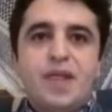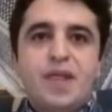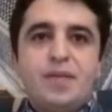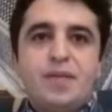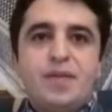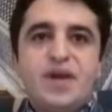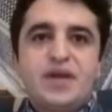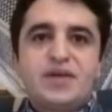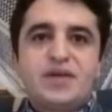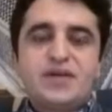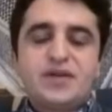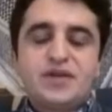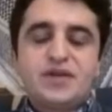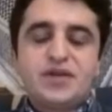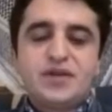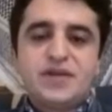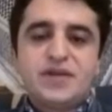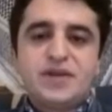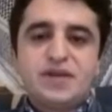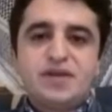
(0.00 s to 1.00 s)
made such
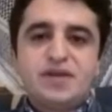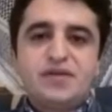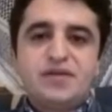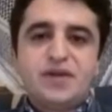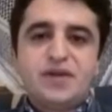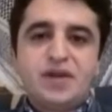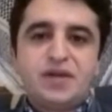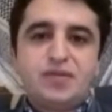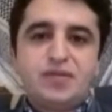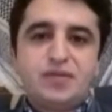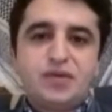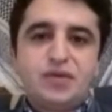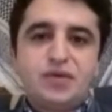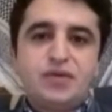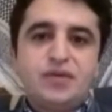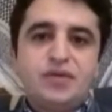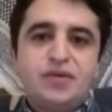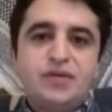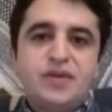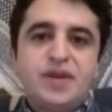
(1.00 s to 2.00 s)
a significant
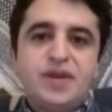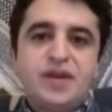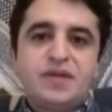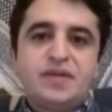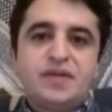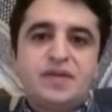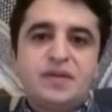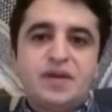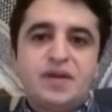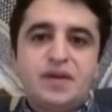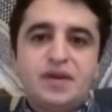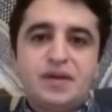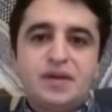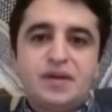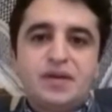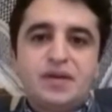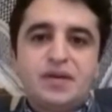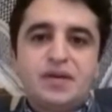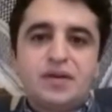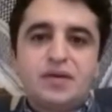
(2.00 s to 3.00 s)
move that
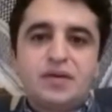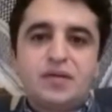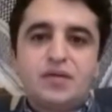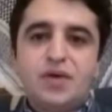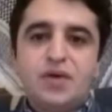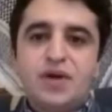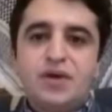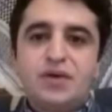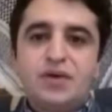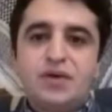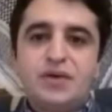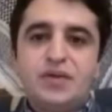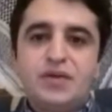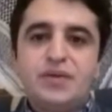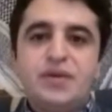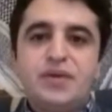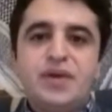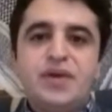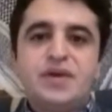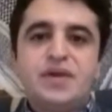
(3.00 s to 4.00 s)
in 1 or
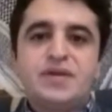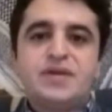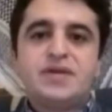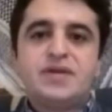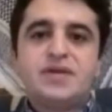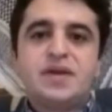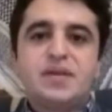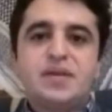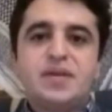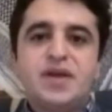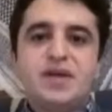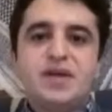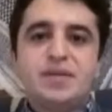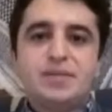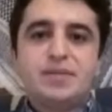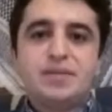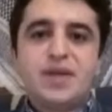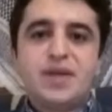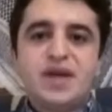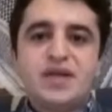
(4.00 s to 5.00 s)
2 days they made a
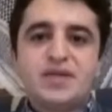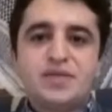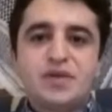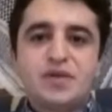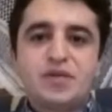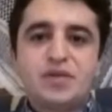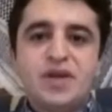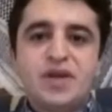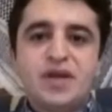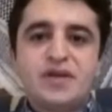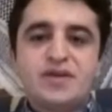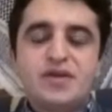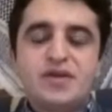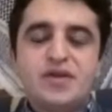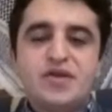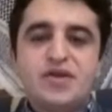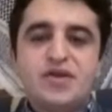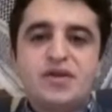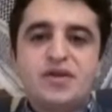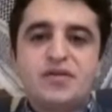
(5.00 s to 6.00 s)
mass
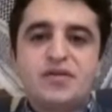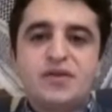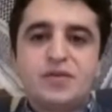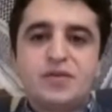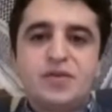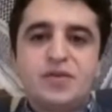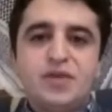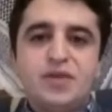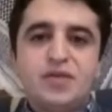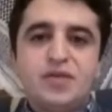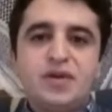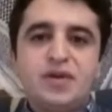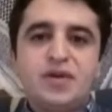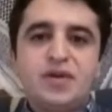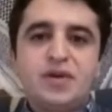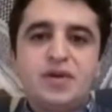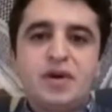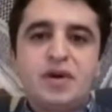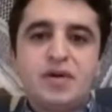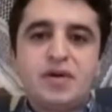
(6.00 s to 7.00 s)
mobilization of the people
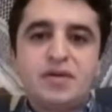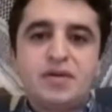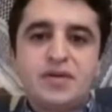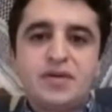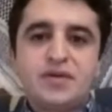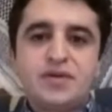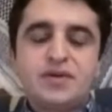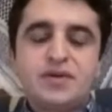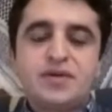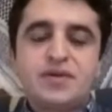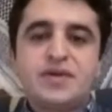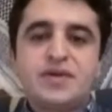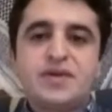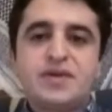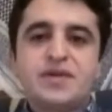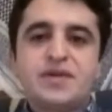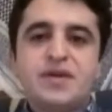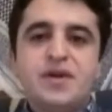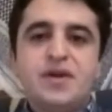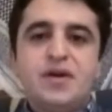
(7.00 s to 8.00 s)
and our
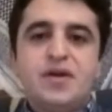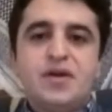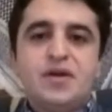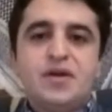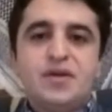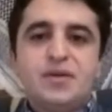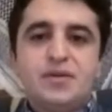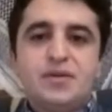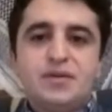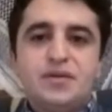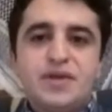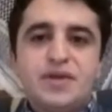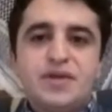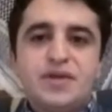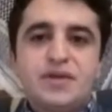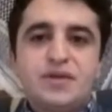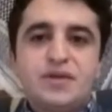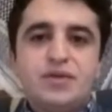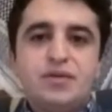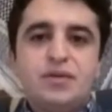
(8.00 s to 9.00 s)
resources to
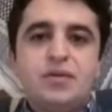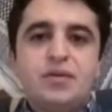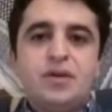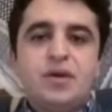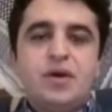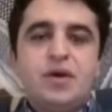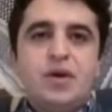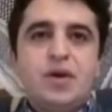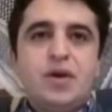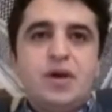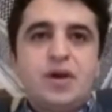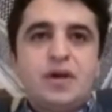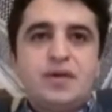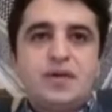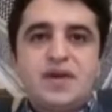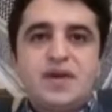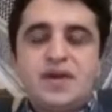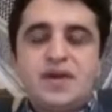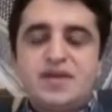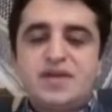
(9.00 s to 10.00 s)
rescue
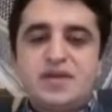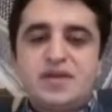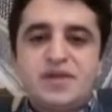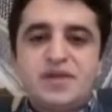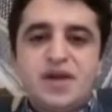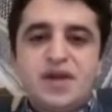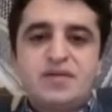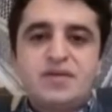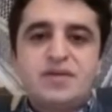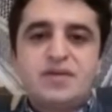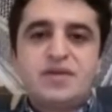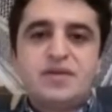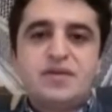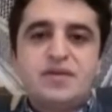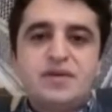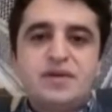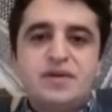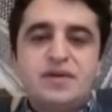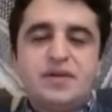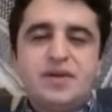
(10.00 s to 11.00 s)
tens of
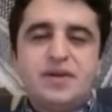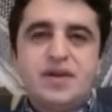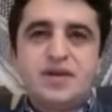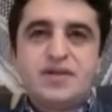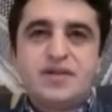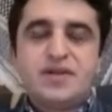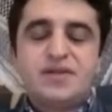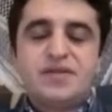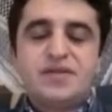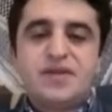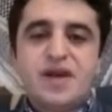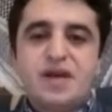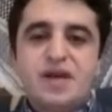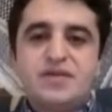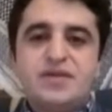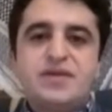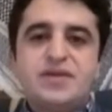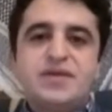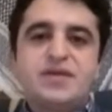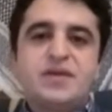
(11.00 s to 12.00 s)

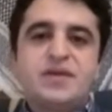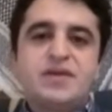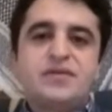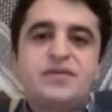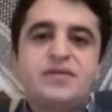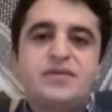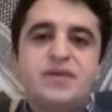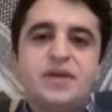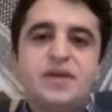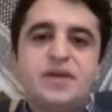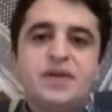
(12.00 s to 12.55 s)
thousands of